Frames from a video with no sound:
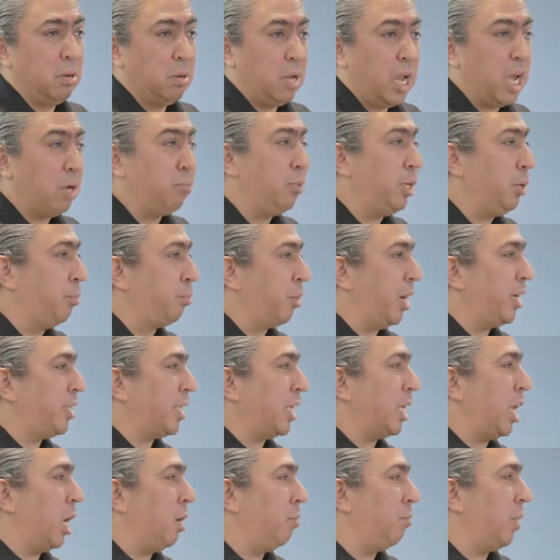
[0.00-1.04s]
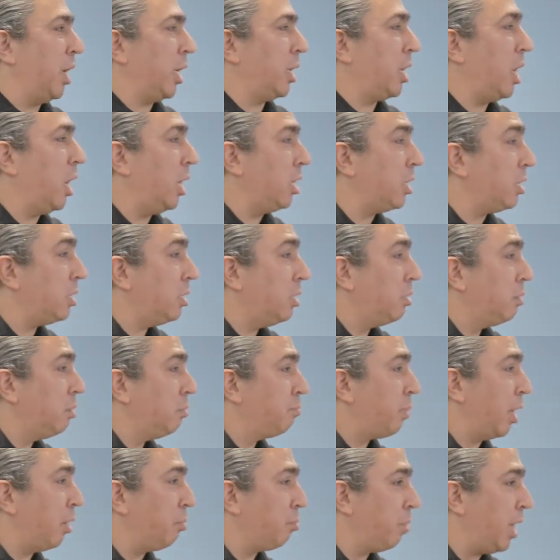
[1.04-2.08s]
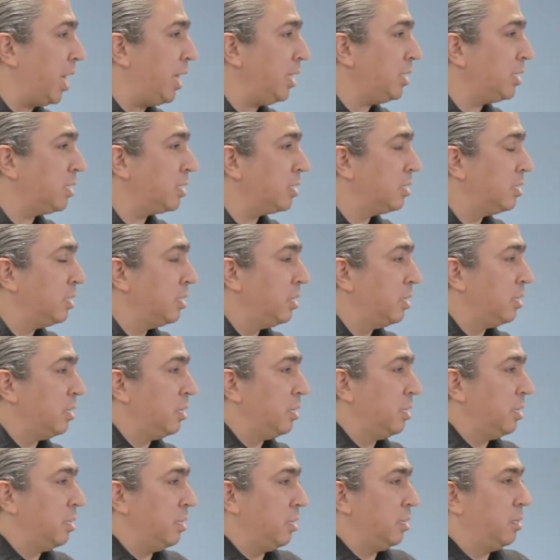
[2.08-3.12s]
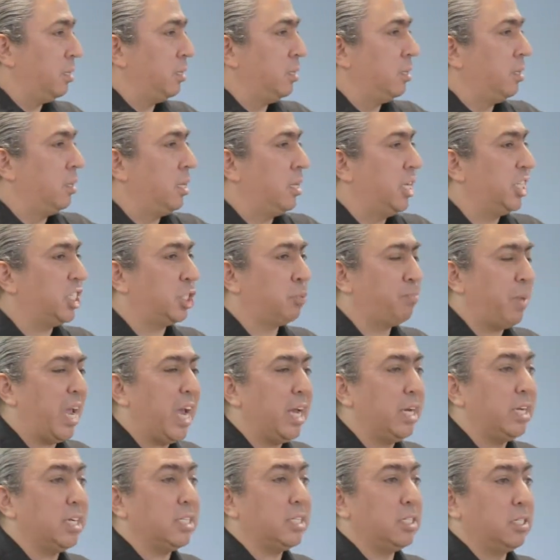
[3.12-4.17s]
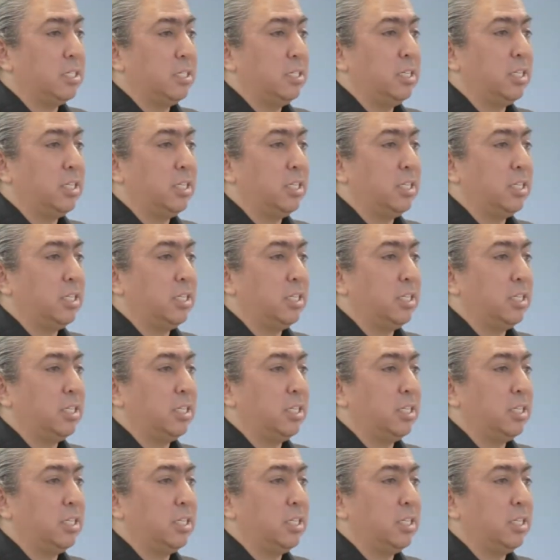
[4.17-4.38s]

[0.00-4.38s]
And when you break that out by color, by race, Hispanics,